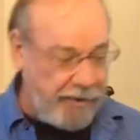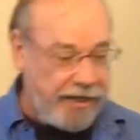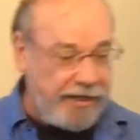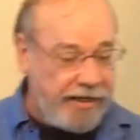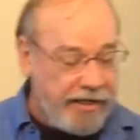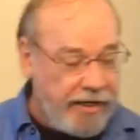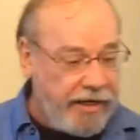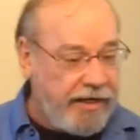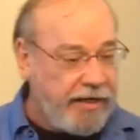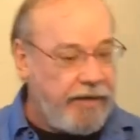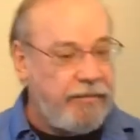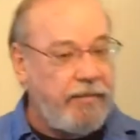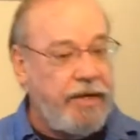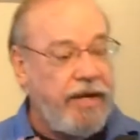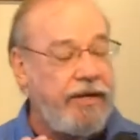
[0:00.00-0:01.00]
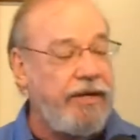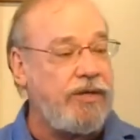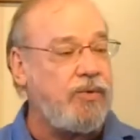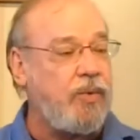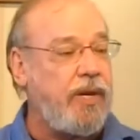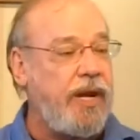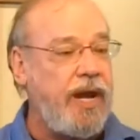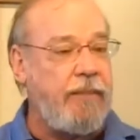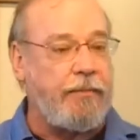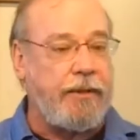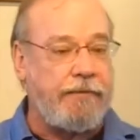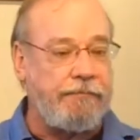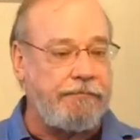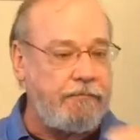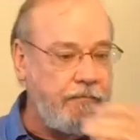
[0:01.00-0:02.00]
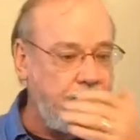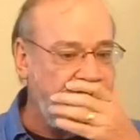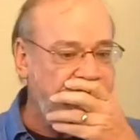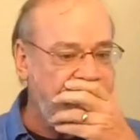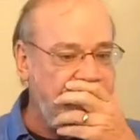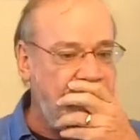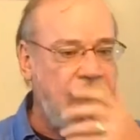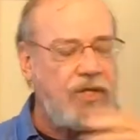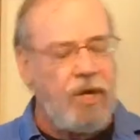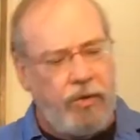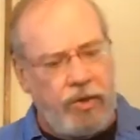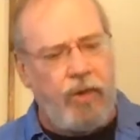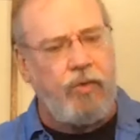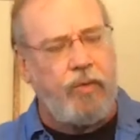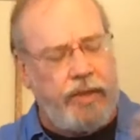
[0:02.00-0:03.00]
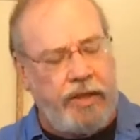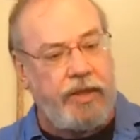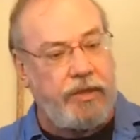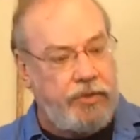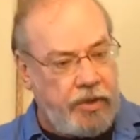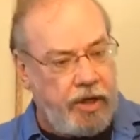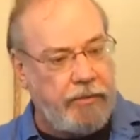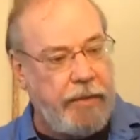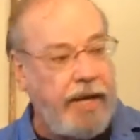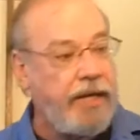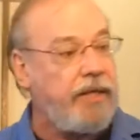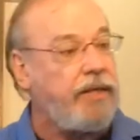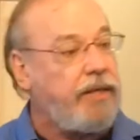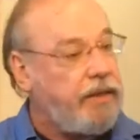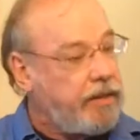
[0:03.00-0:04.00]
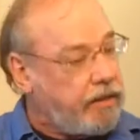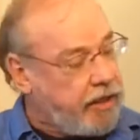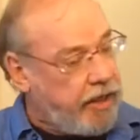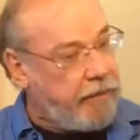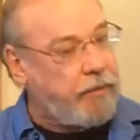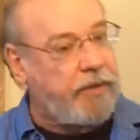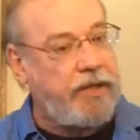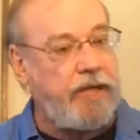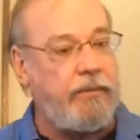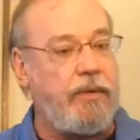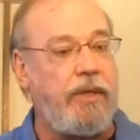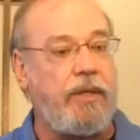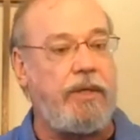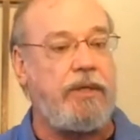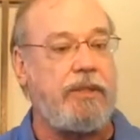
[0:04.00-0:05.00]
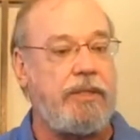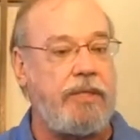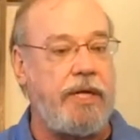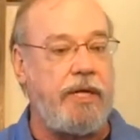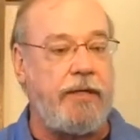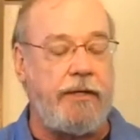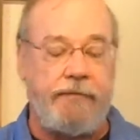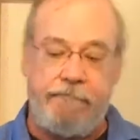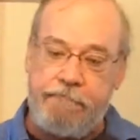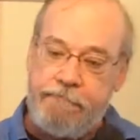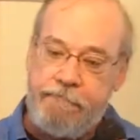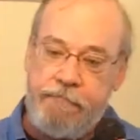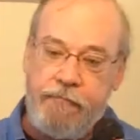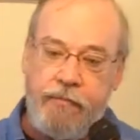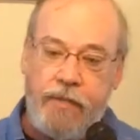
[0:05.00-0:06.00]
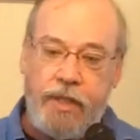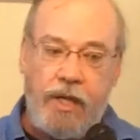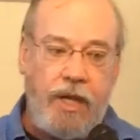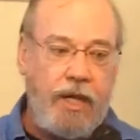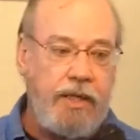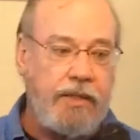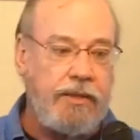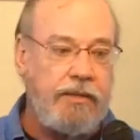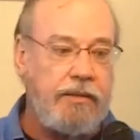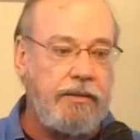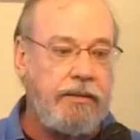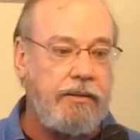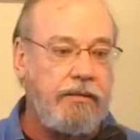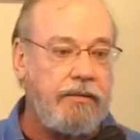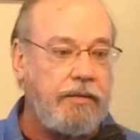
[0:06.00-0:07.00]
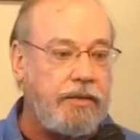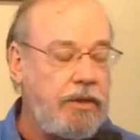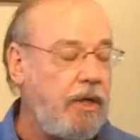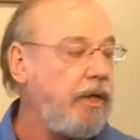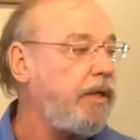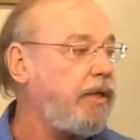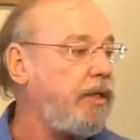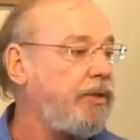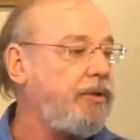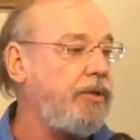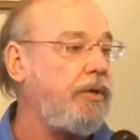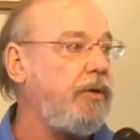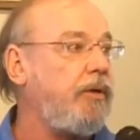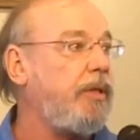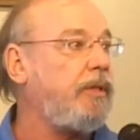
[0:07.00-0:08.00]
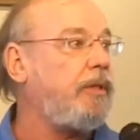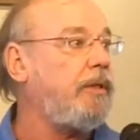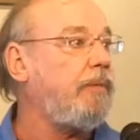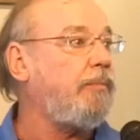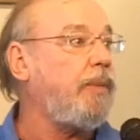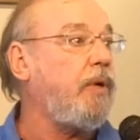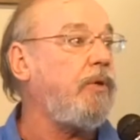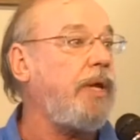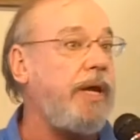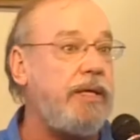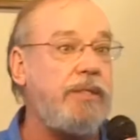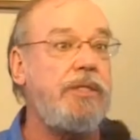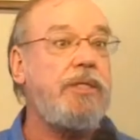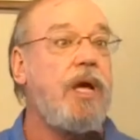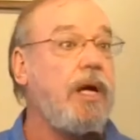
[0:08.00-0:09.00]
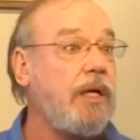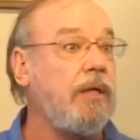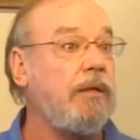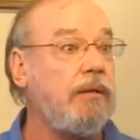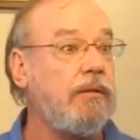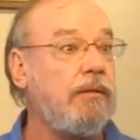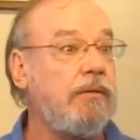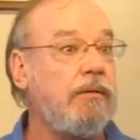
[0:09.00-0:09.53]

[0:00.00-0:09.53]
But now here's what happened. So, you know, we did chug back, and then the captain came on and said, sorry to let you know that the boat has sunk.